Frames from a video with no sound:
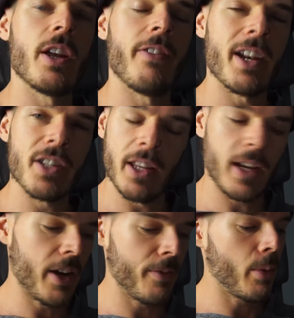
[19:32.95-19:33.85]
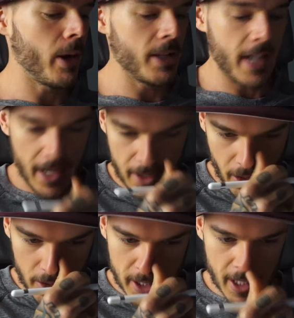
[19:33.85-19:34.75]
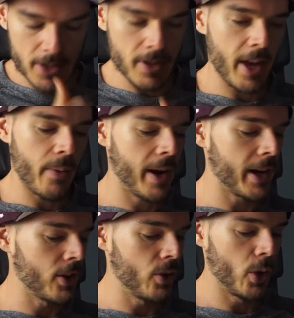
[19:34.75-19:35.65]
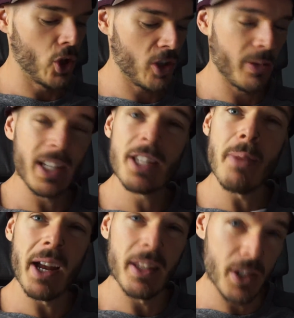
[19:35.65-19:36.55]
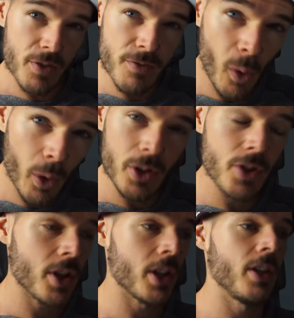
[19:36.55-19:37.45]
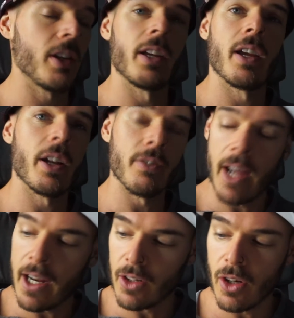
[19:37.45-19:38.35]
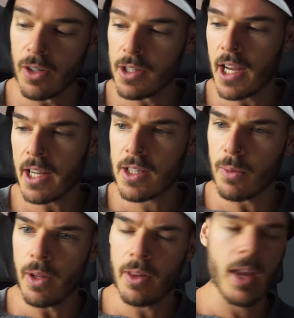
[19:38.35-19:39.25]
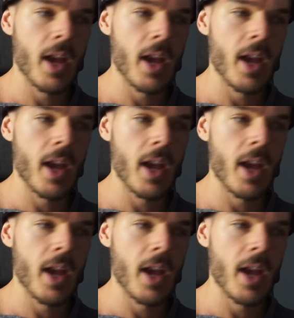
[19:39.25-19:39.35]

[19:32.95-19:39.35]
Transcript: I've actually kind of pre-taken notes here, so that way I can do a good job at explaining this for you, so that you can kind of gain context with